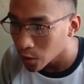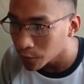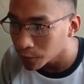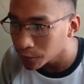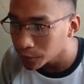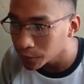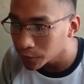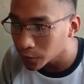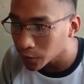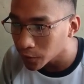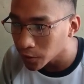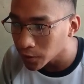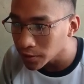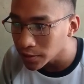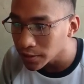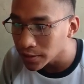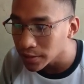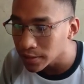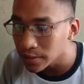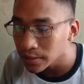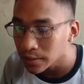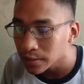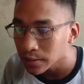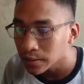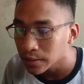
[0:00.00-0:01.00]
So of
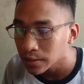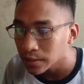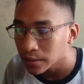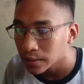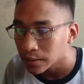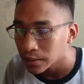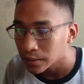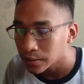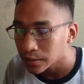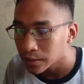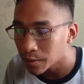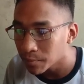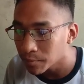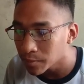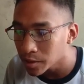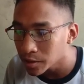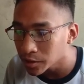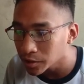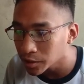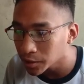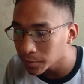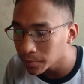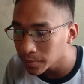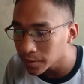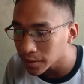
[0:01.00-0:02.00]
course,
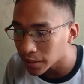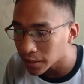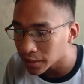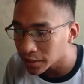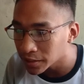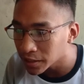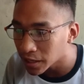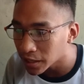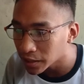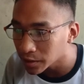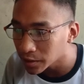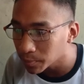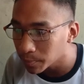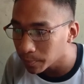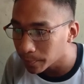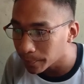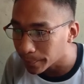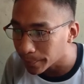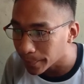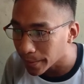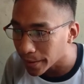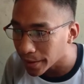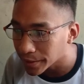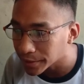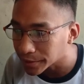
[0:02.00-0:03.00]
the min terms are not
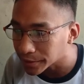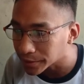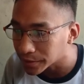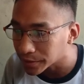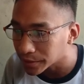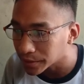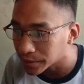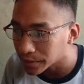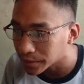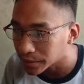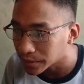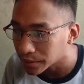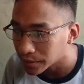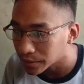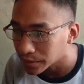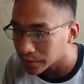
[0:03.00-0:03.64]
paired.